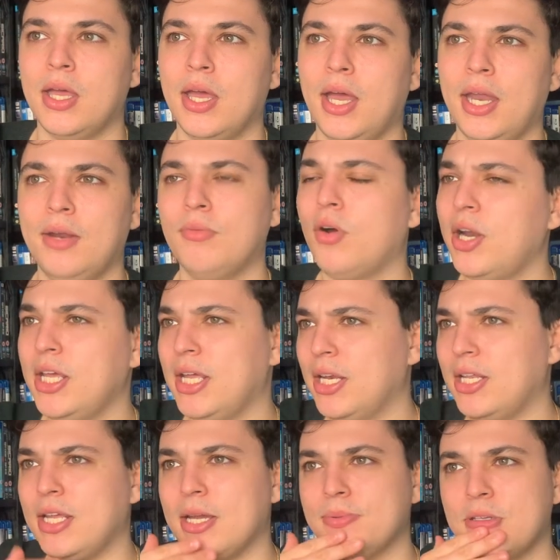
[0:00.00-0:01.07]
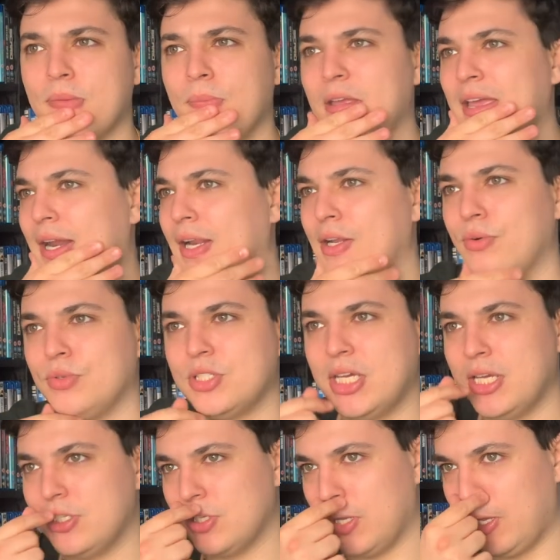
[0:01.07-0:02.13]
And then right at the end of the episode, we get a little
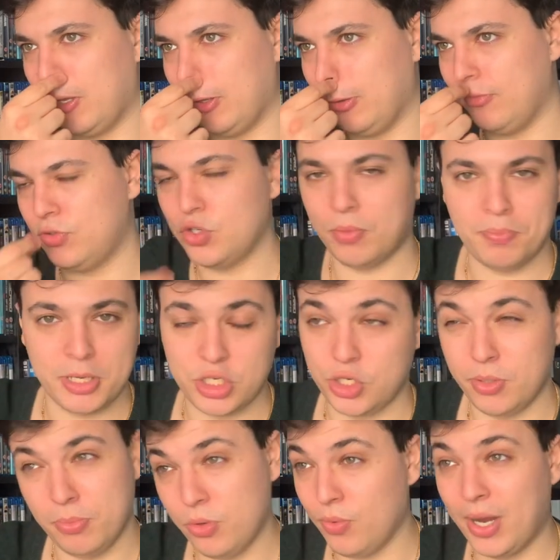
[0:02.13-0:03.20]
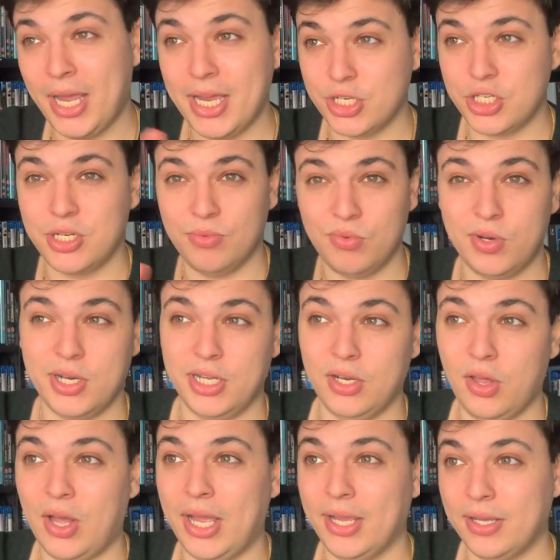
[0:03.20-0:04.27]
teaser of John Bishop, who I actually really
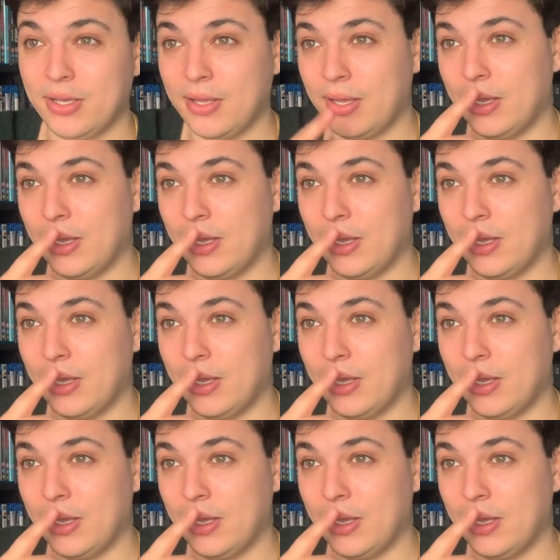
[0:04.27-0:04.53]
like,